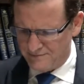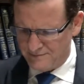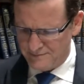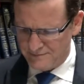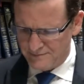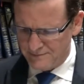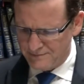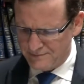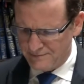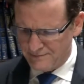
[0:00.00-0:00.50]

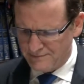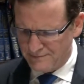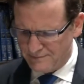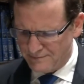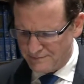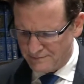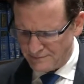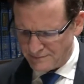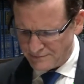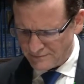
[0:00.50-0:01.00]

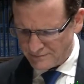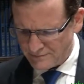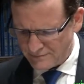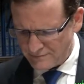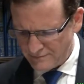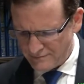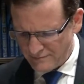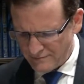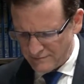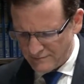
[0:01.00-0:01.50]

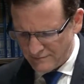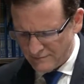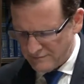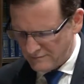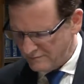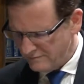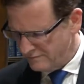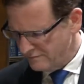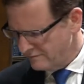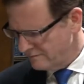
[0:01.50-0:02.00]

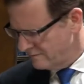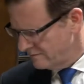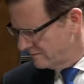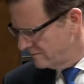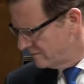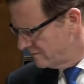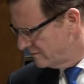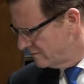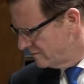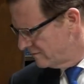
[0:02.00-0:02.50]

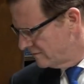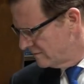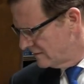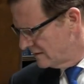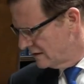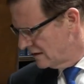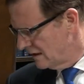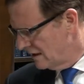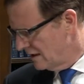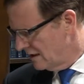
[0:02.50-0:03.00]

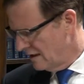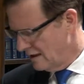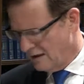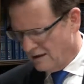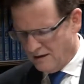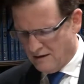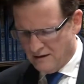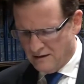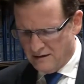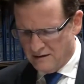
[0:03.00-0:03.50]

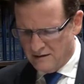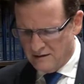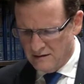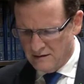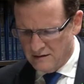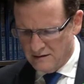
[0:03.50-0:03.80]
No one is speaking in this clip.